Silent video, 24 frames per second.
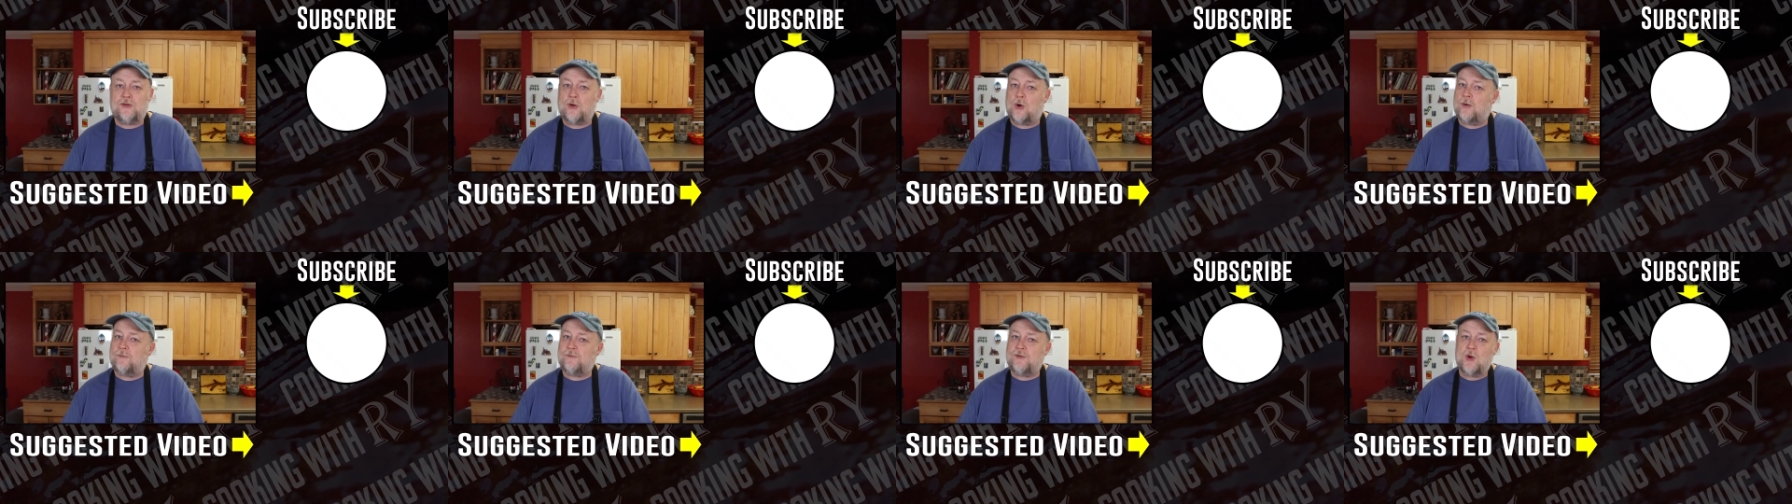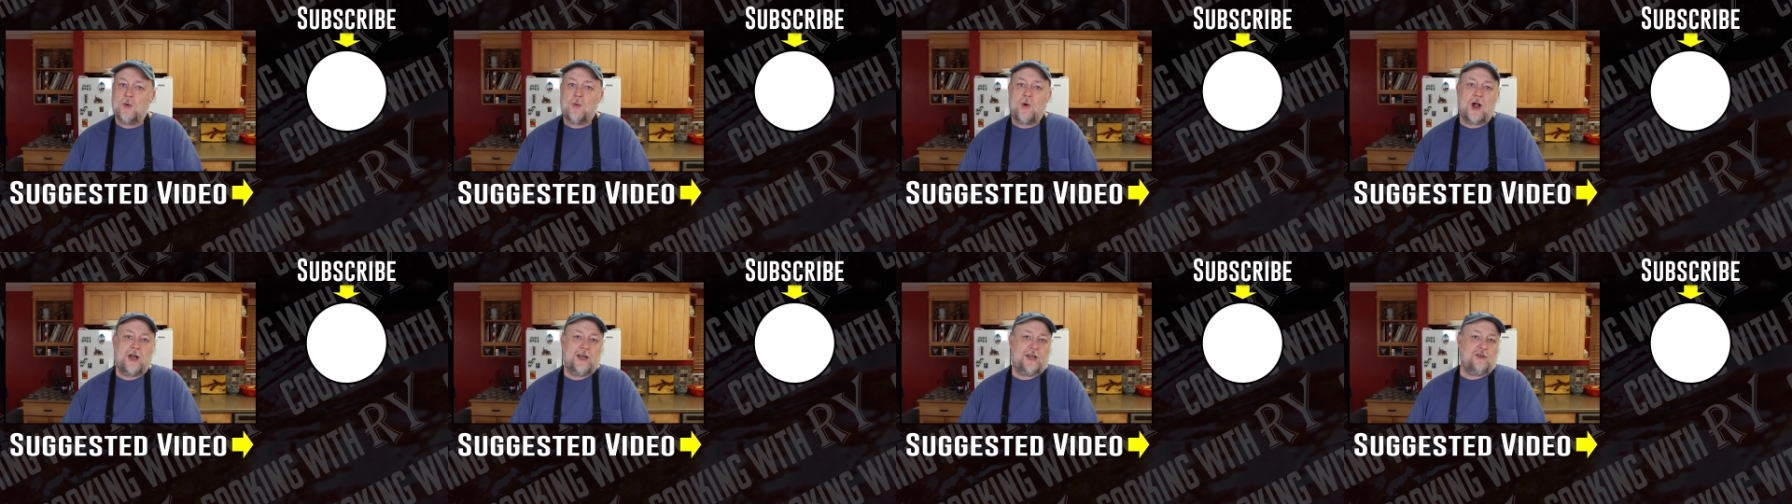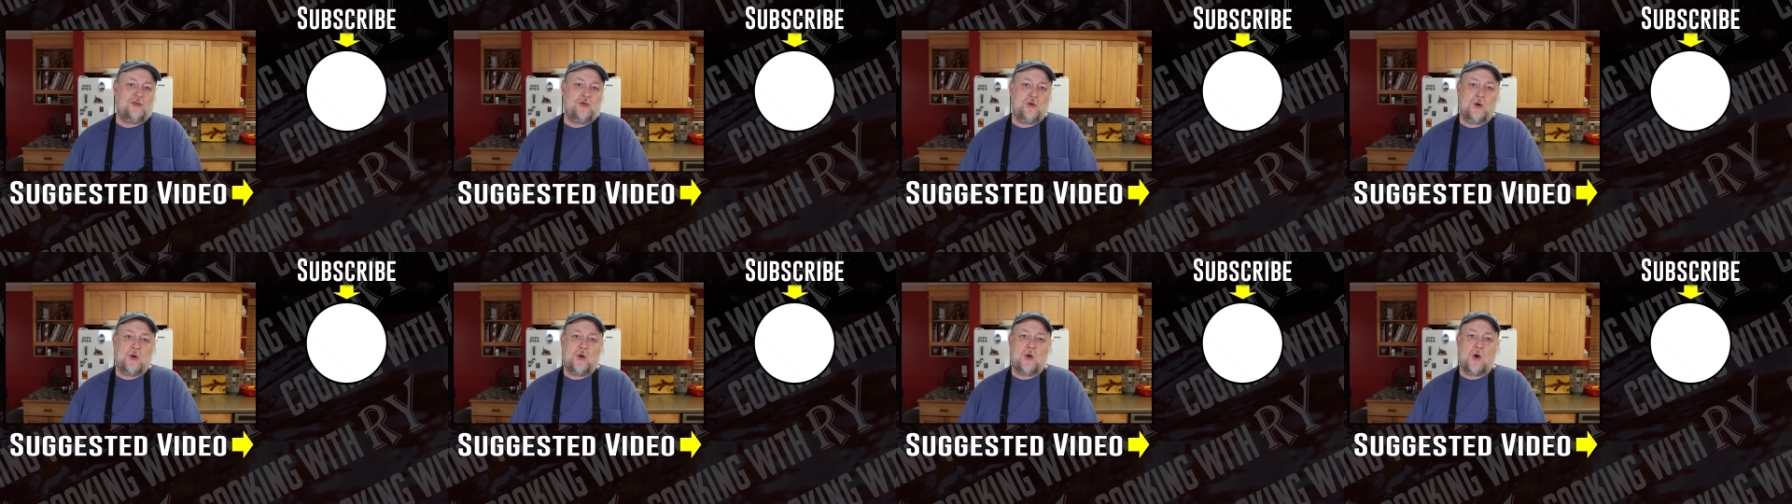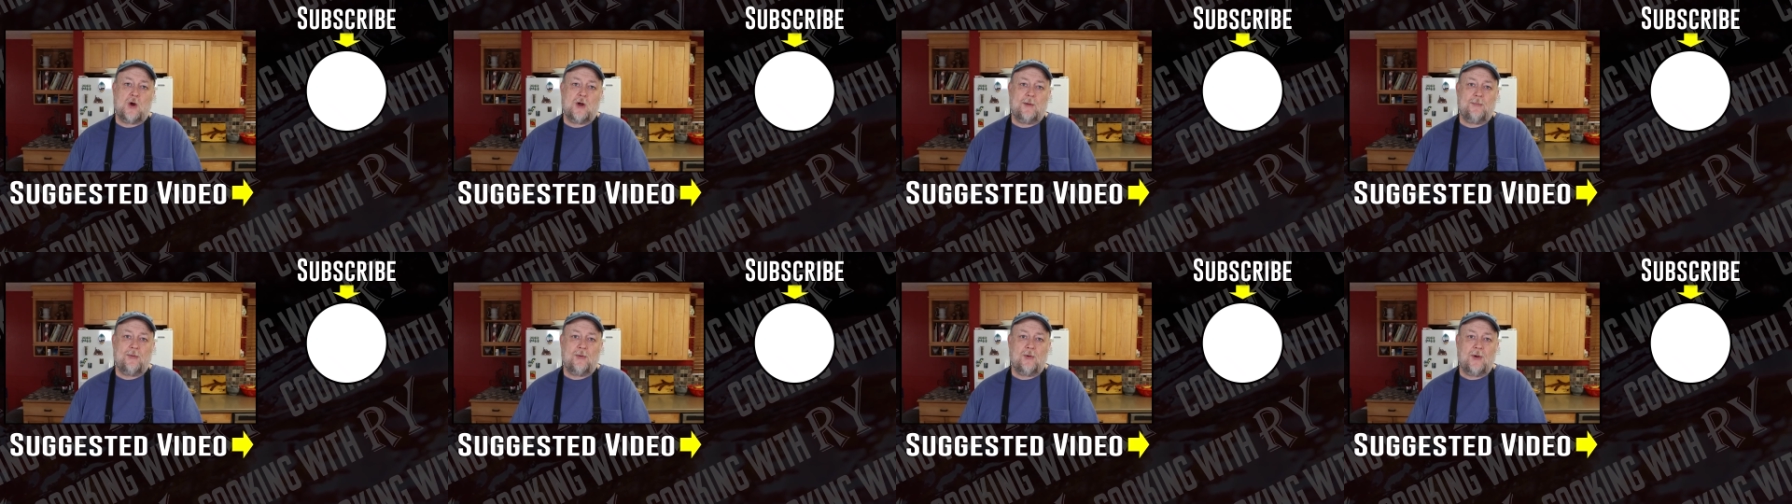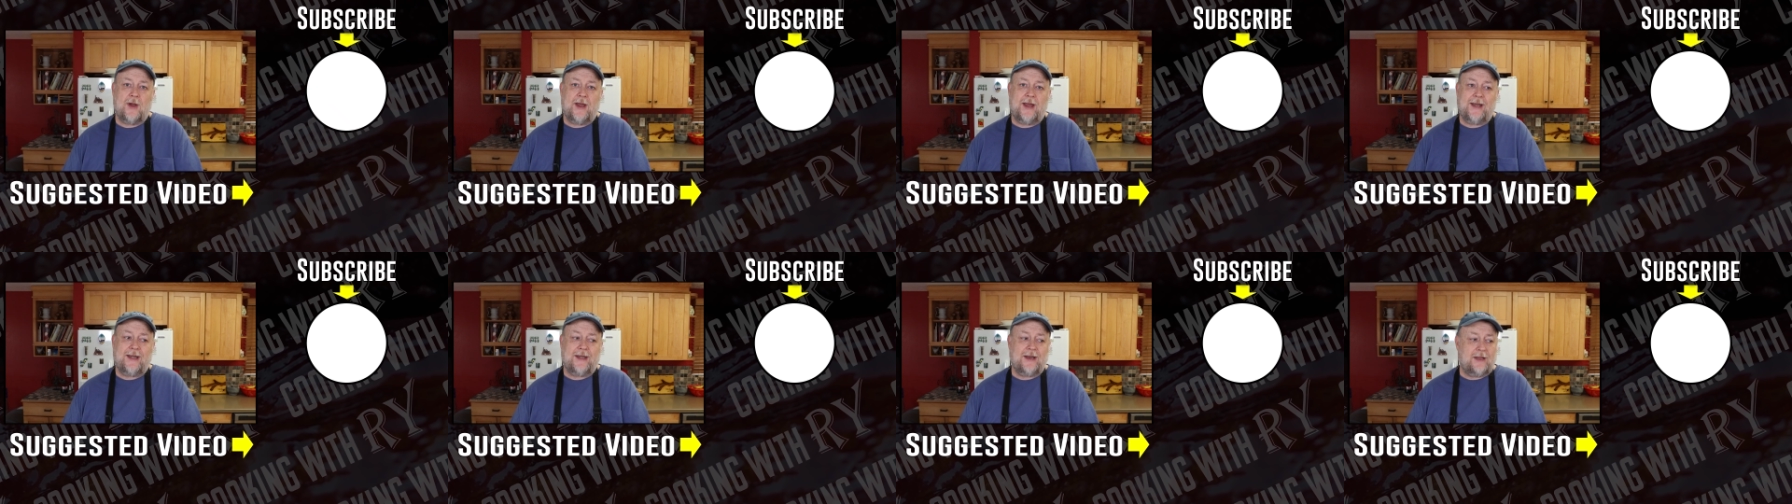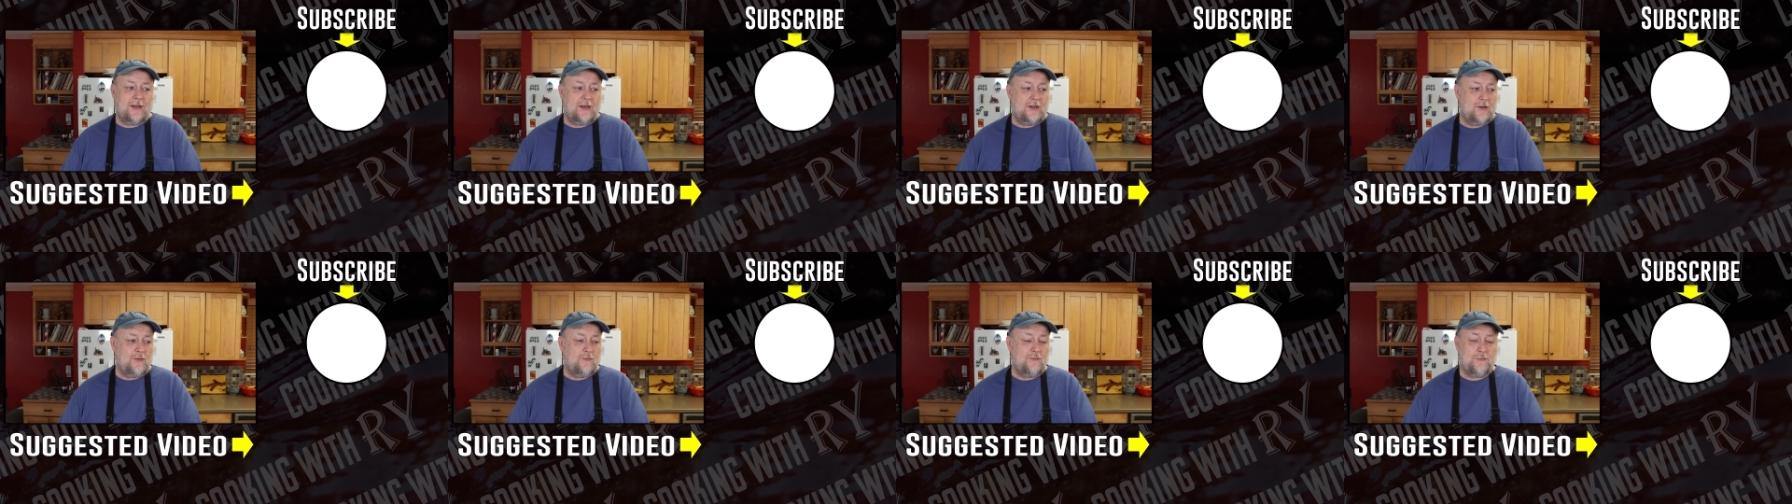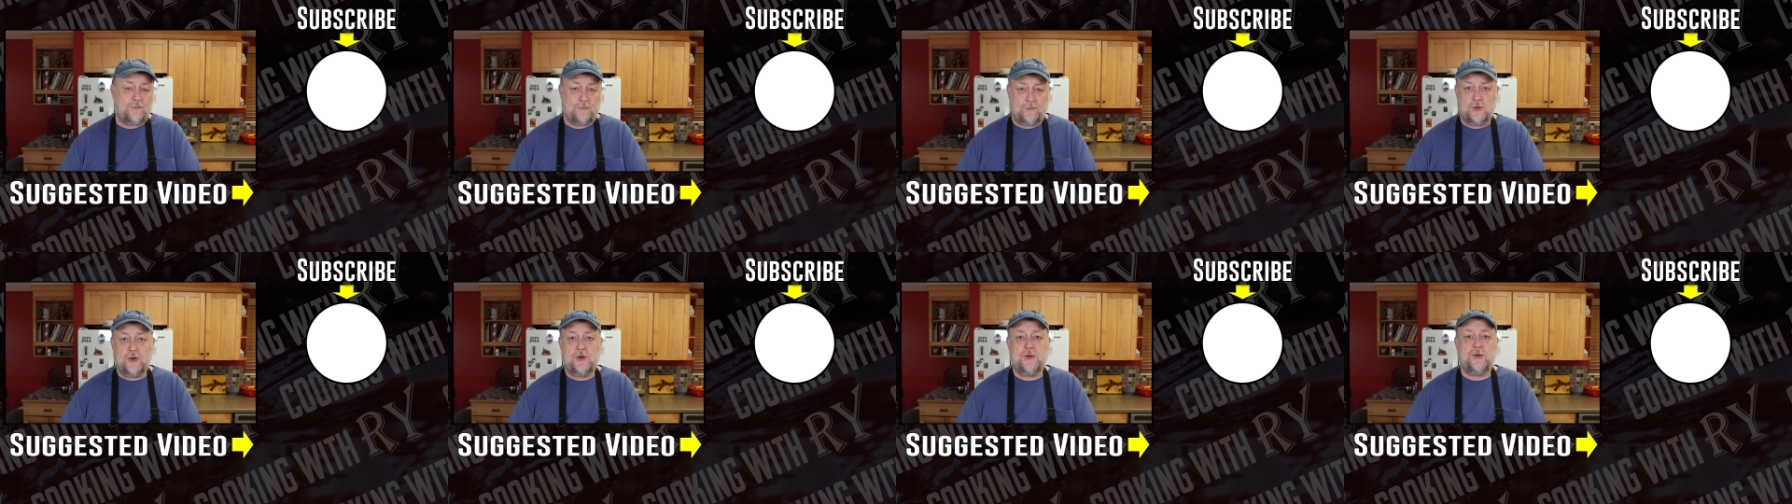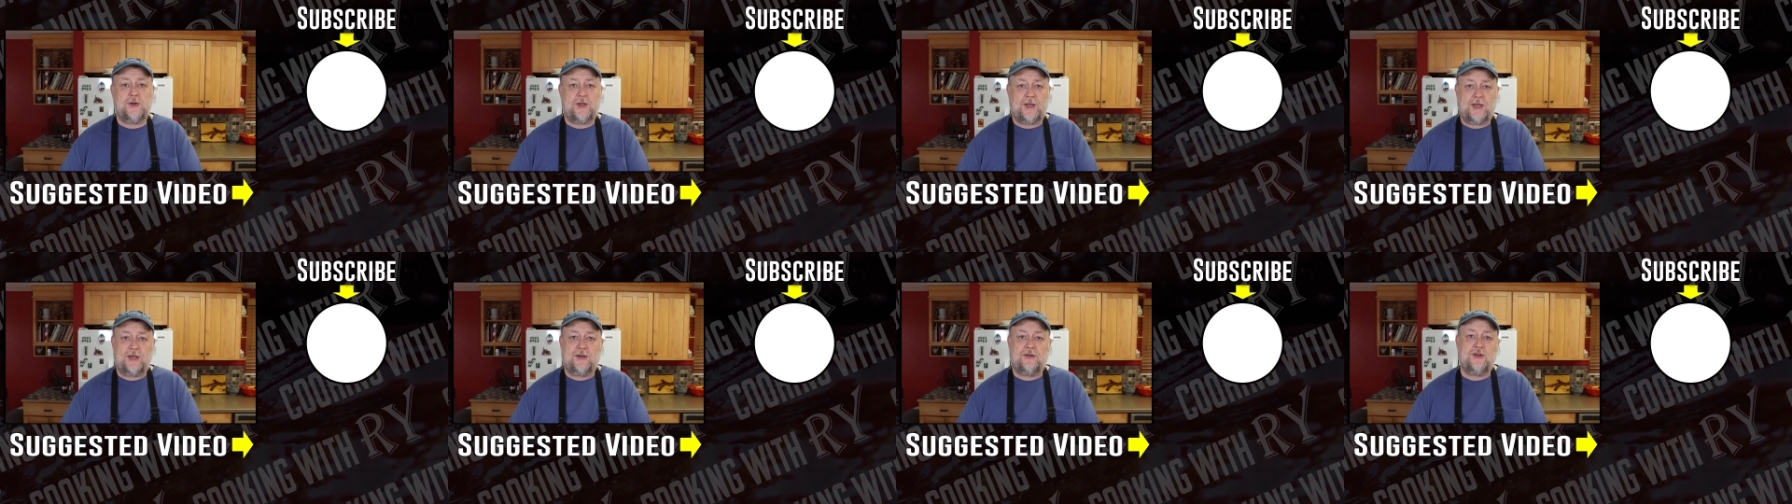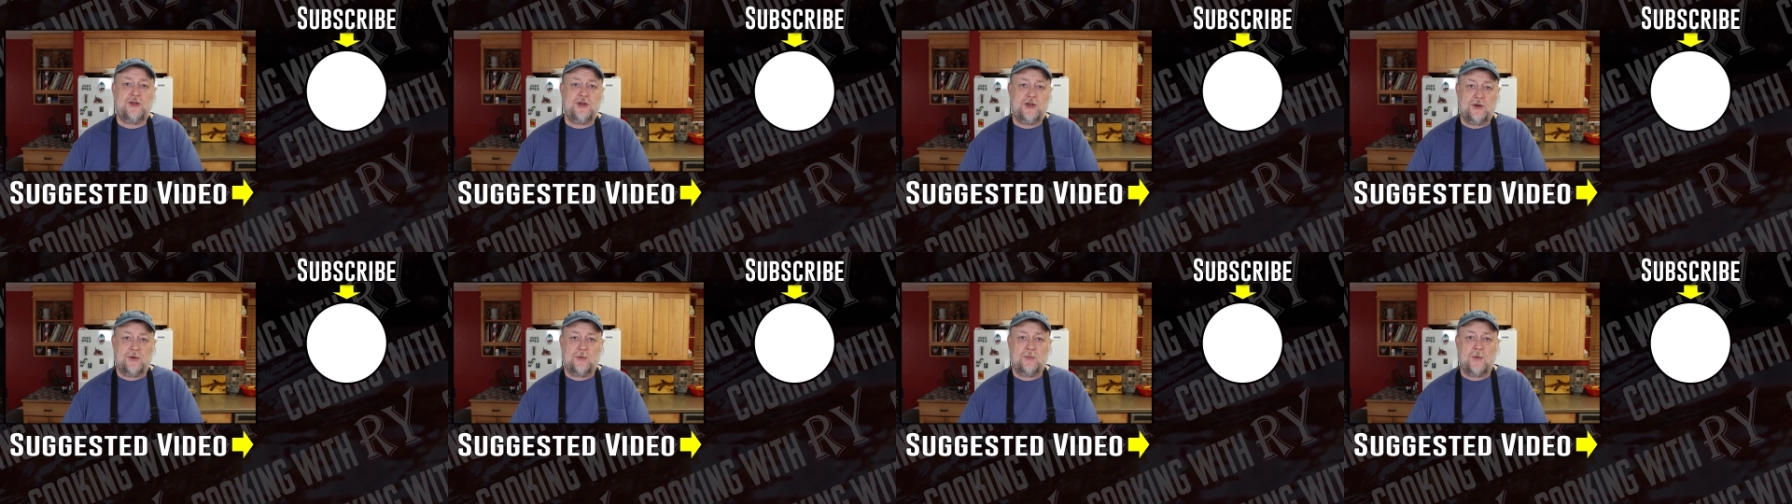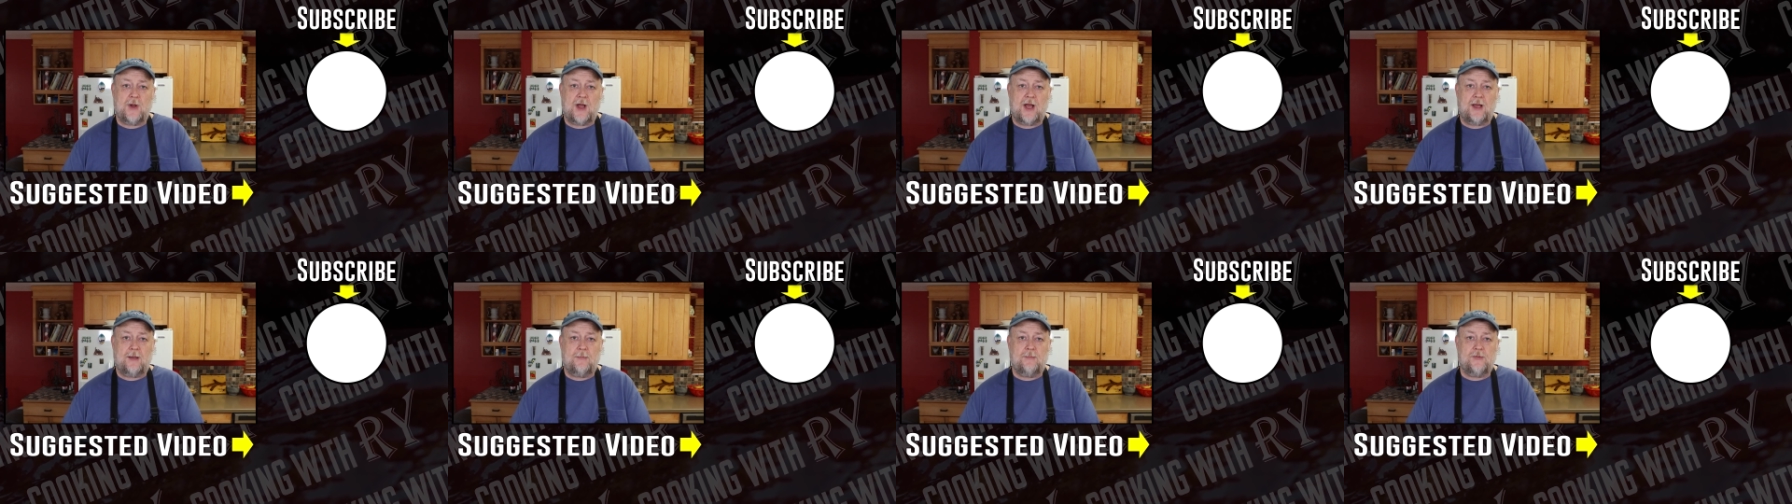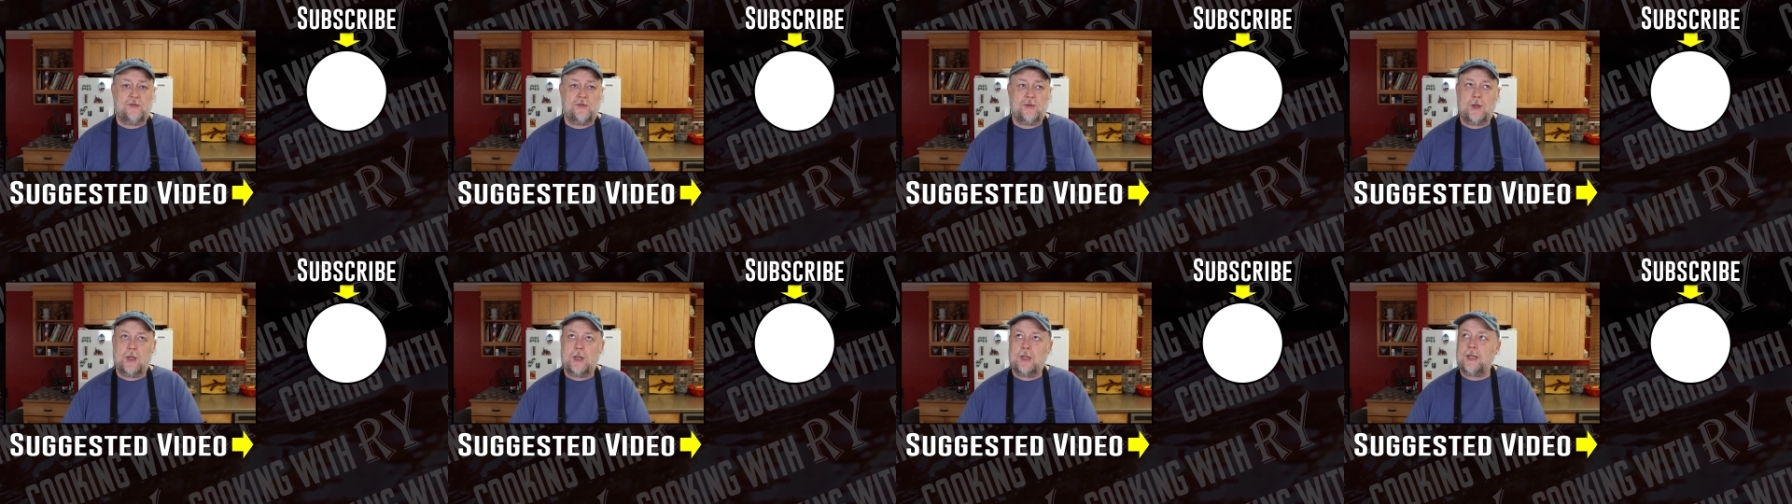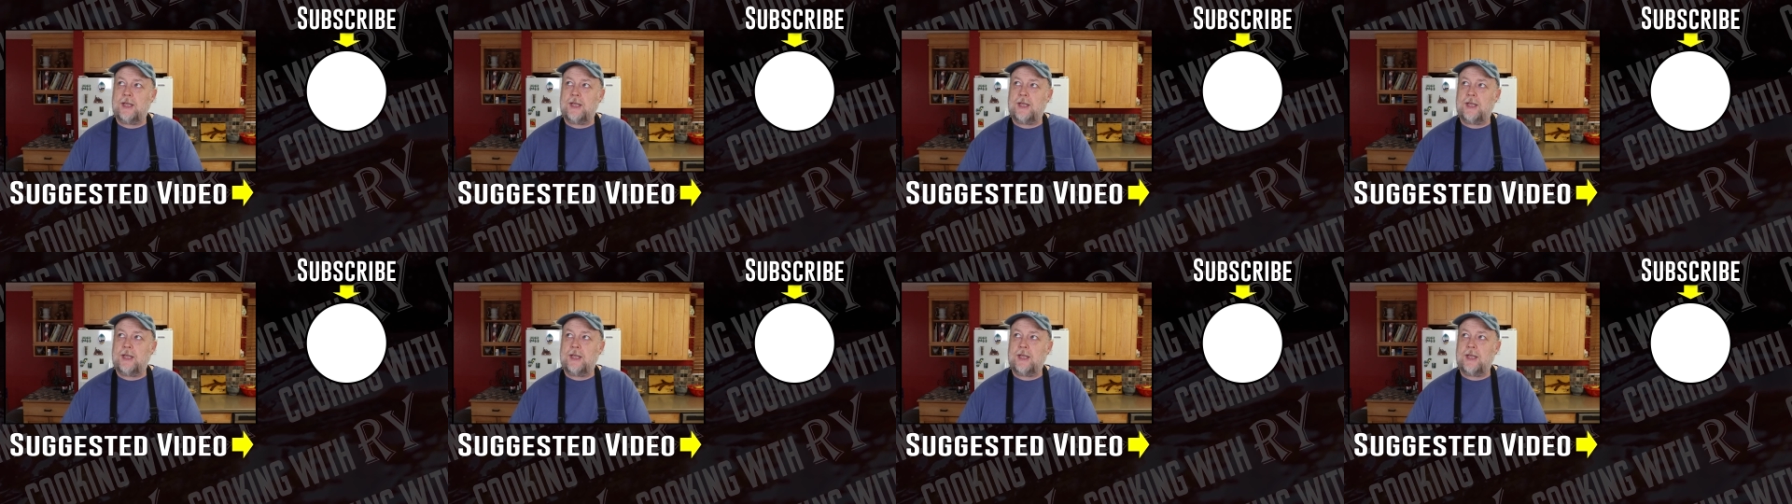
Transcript: So if you're wanting to incorporate fruit into your rubs,